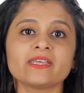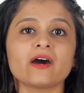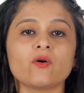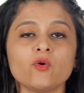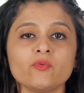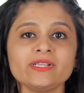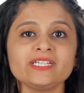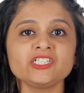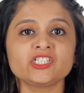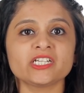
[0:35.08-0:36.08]
They are oval
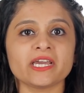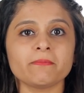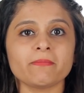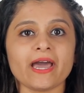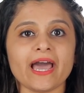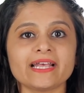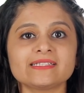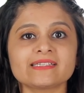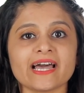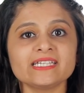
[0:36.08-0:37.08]
in shape
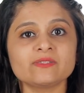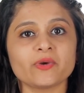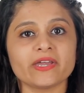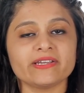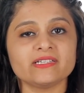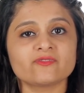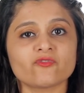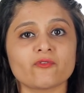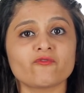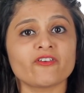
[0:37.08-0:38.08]
and size varies
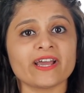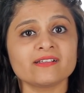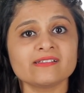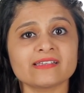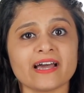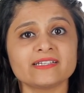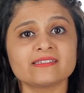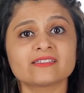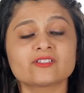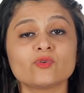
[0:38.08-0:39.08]
from freckle
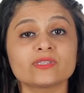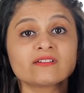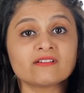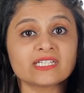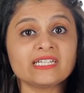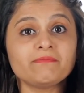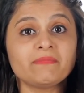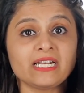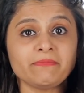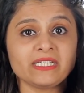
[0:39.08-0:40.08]
size to a 13
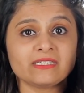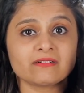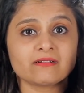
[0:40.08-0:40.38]
mm.